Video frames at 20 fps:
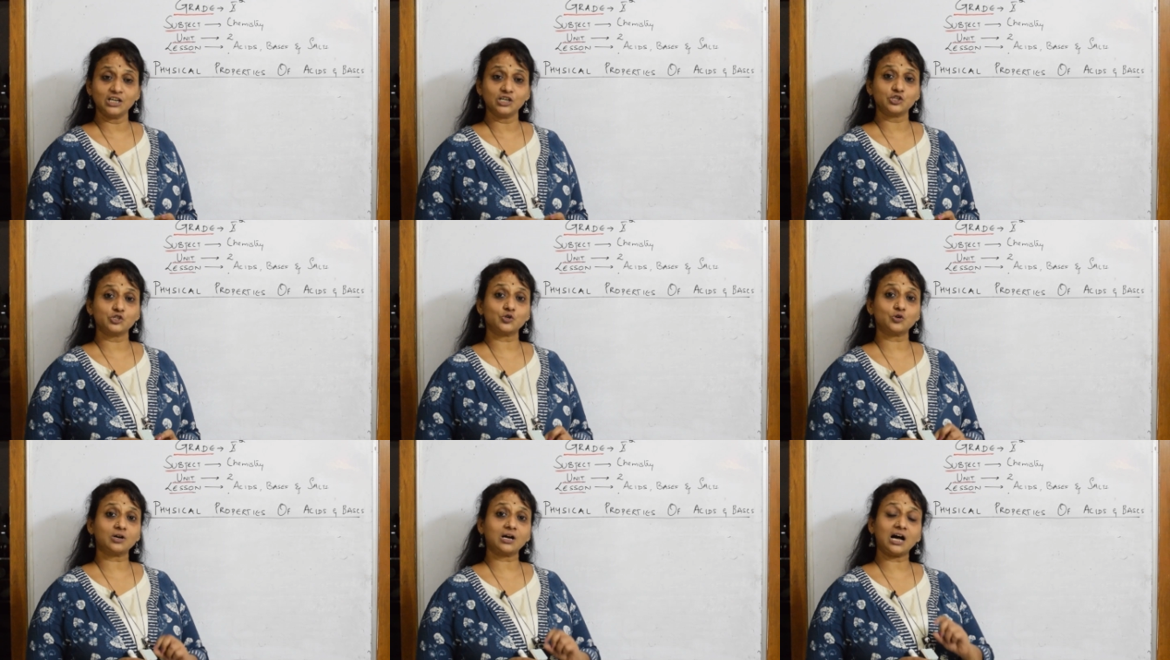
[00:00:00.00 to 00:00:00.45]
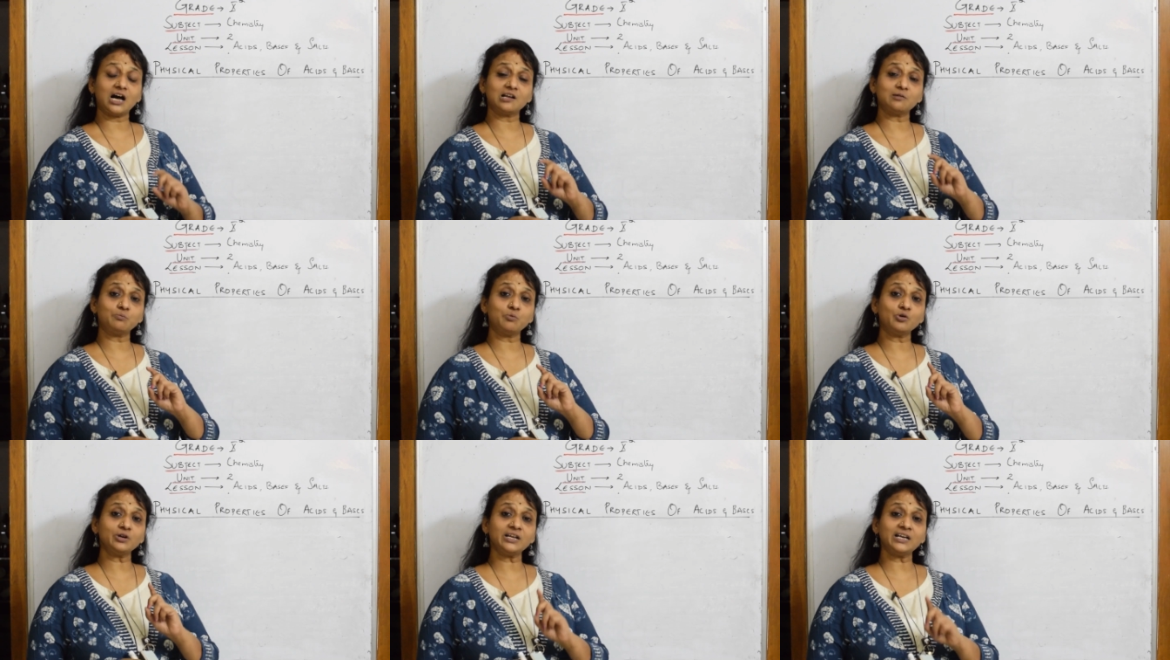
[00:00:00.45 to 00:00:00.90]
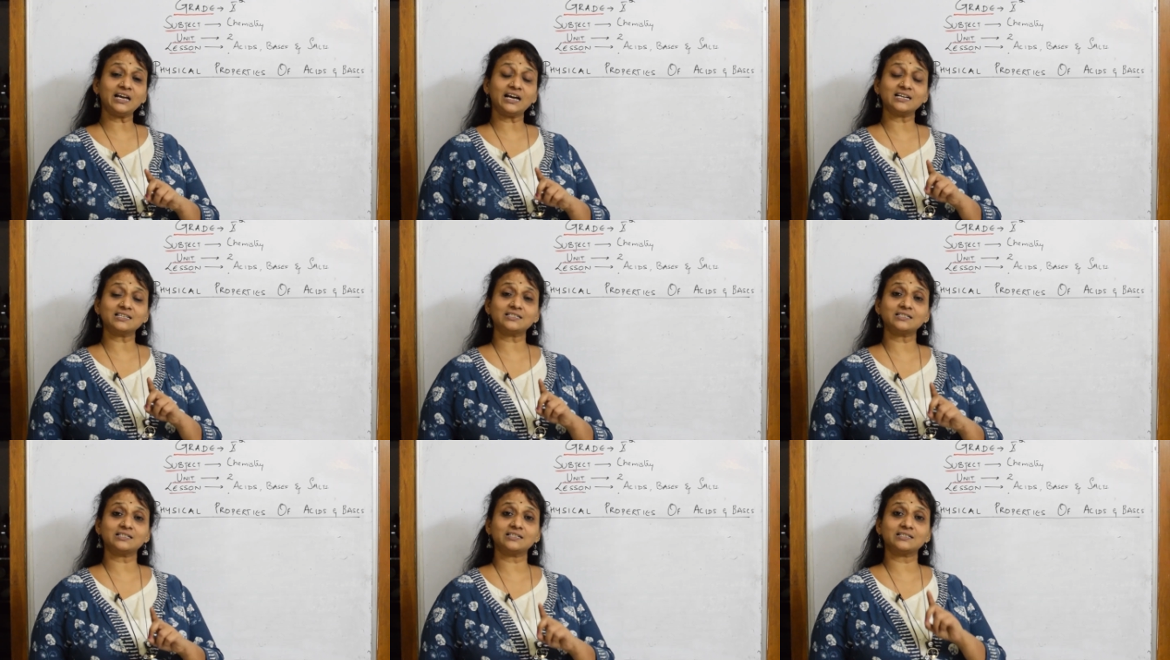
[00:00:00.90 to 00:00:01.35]
So carbonic
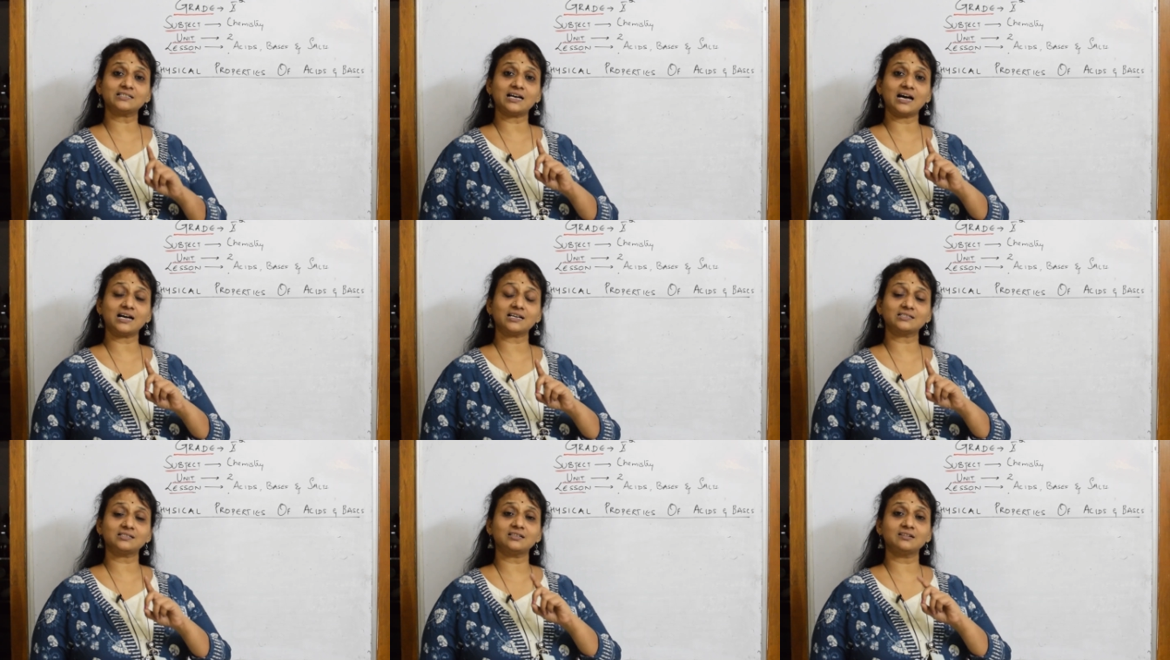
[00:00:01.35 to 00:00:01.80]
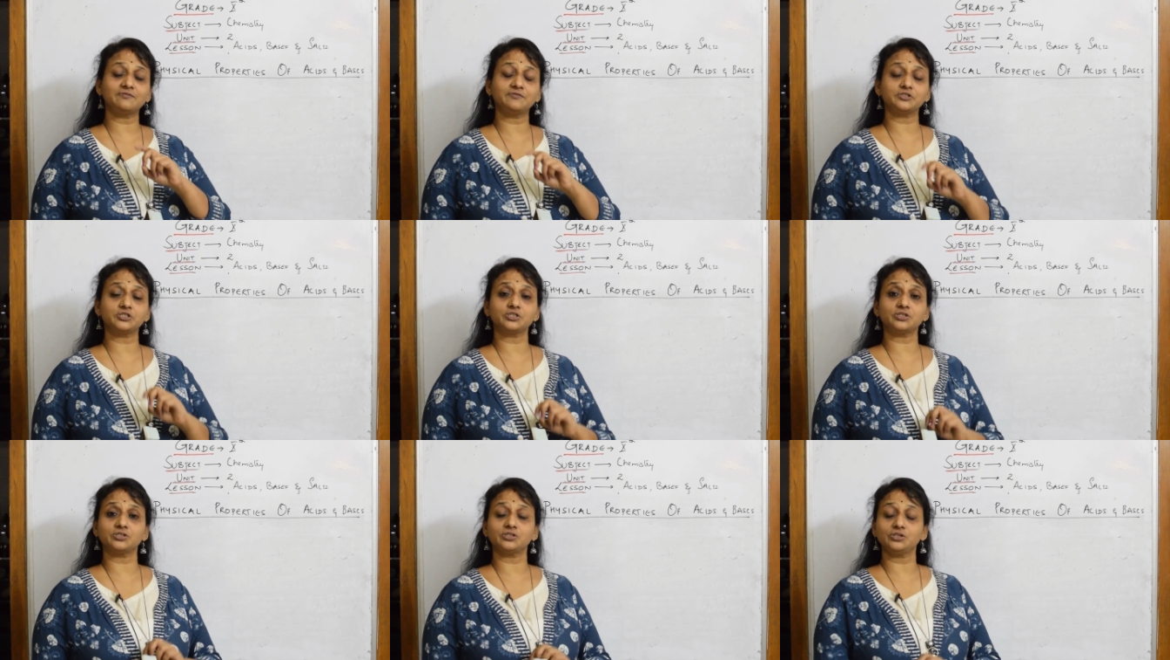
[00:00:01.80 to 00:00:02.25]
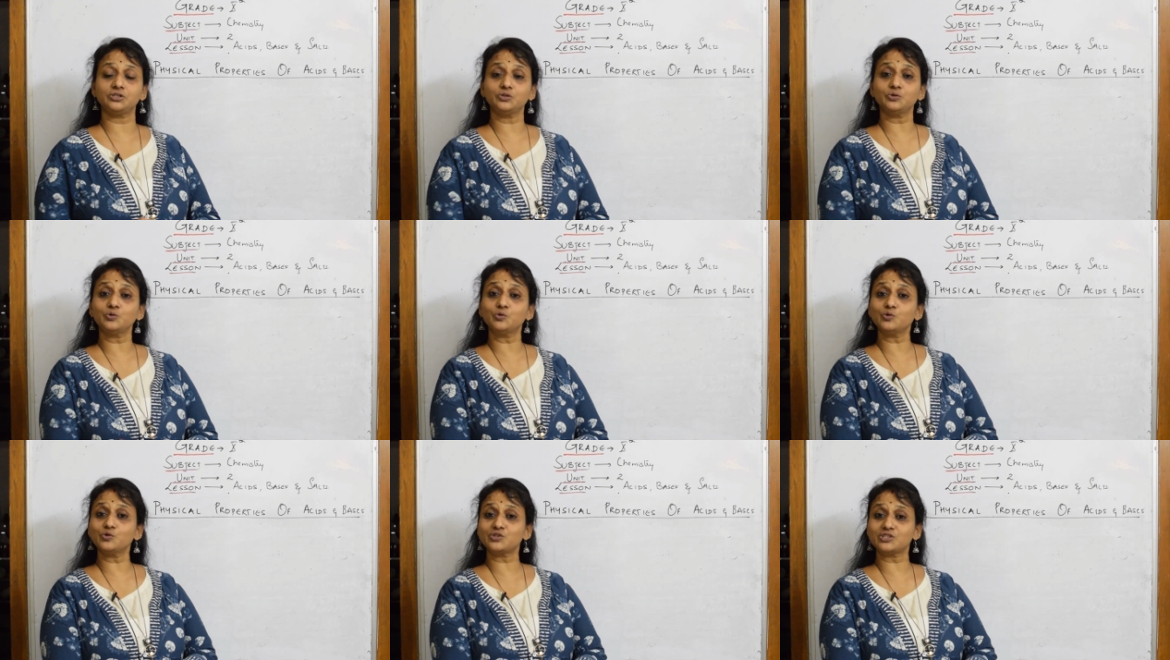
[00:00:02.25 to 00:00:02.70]
acid is acid which is
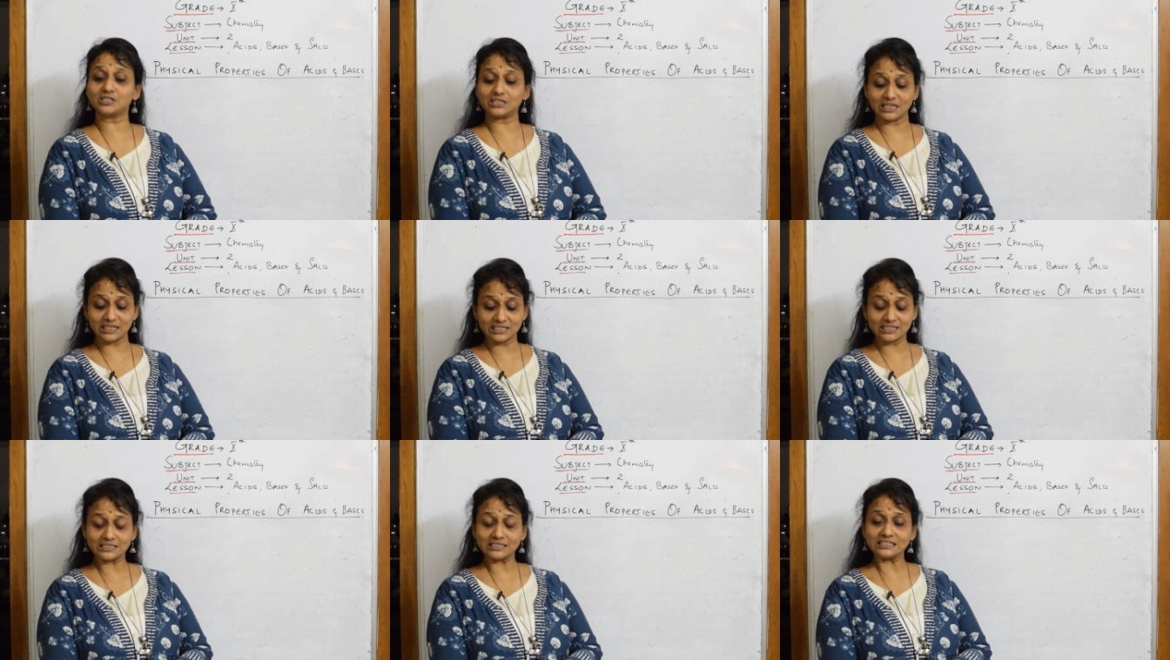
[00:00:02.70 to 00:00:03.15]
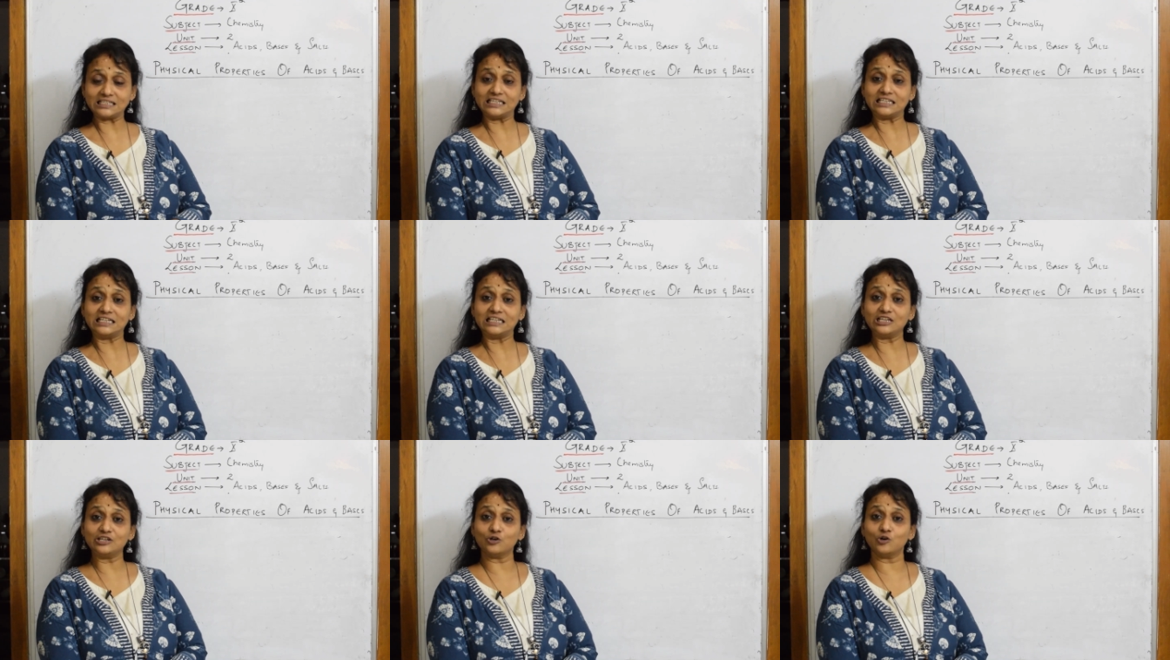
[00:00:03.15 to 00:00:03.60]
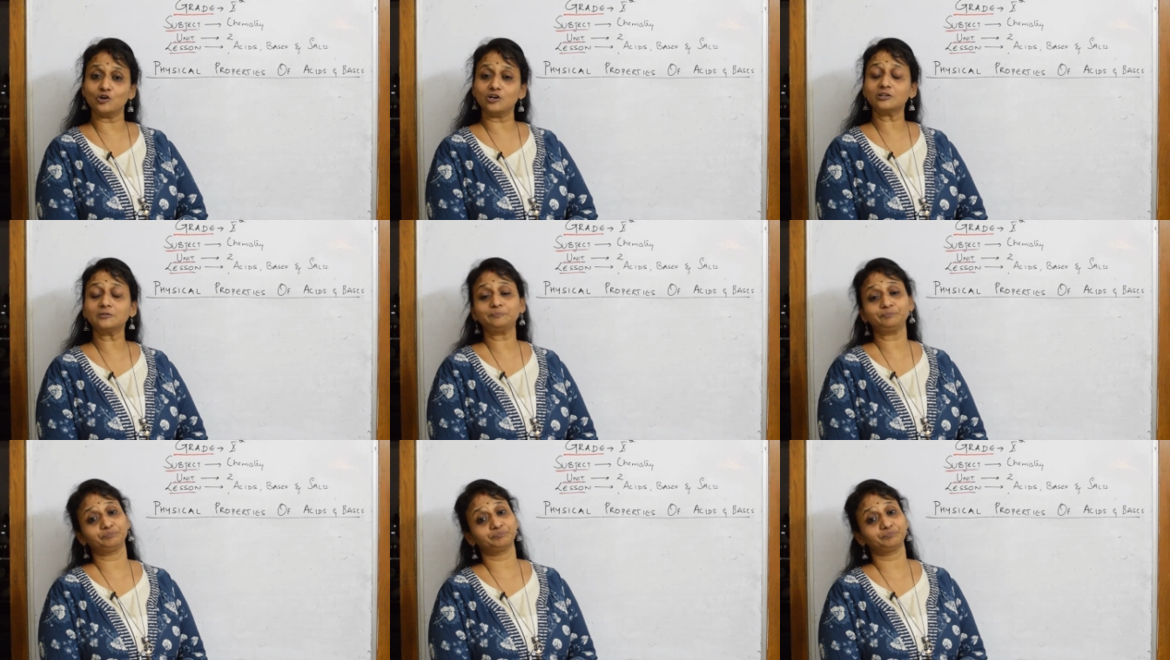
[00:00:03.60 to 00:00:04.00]
used in, in your